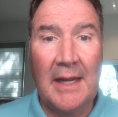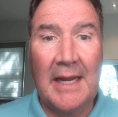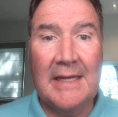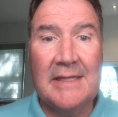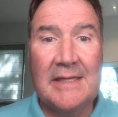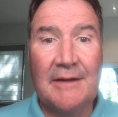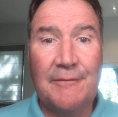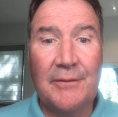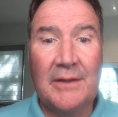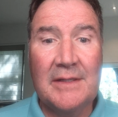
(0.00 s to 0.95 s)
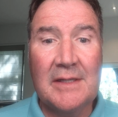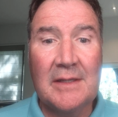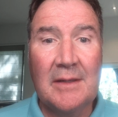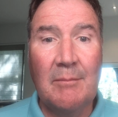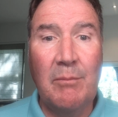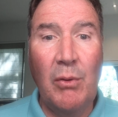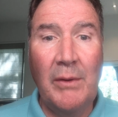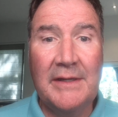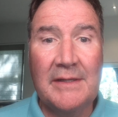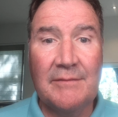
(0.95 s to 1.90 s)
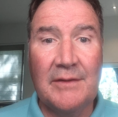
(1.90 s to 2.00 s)
a different
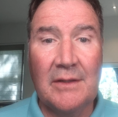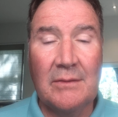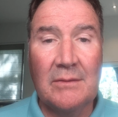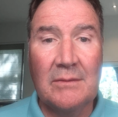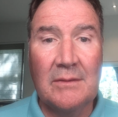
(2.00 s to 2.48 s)
point of view.